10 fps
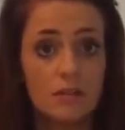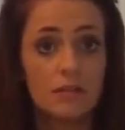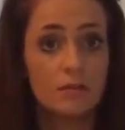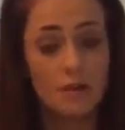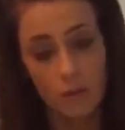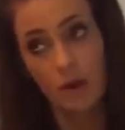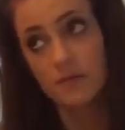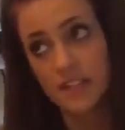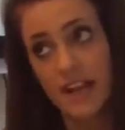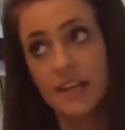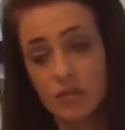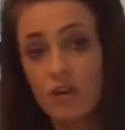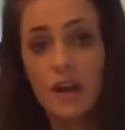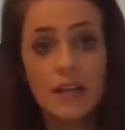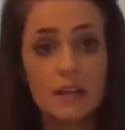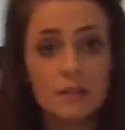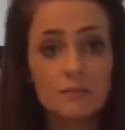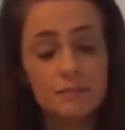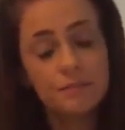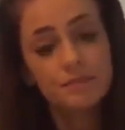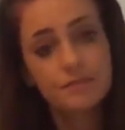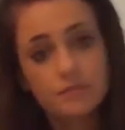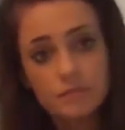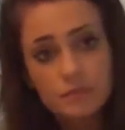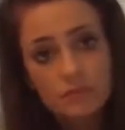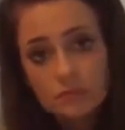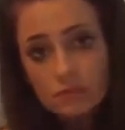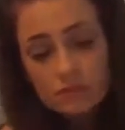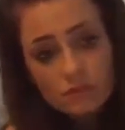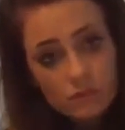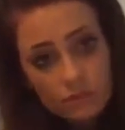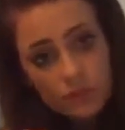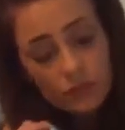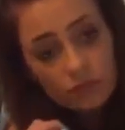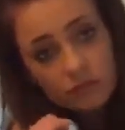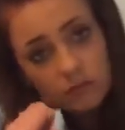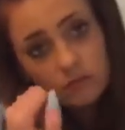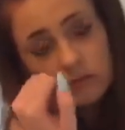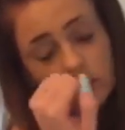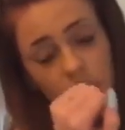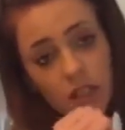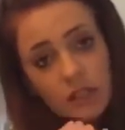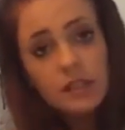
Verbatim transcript: Like right. What I'm saying is so right. If I said, you got a ton of bricks, yeah?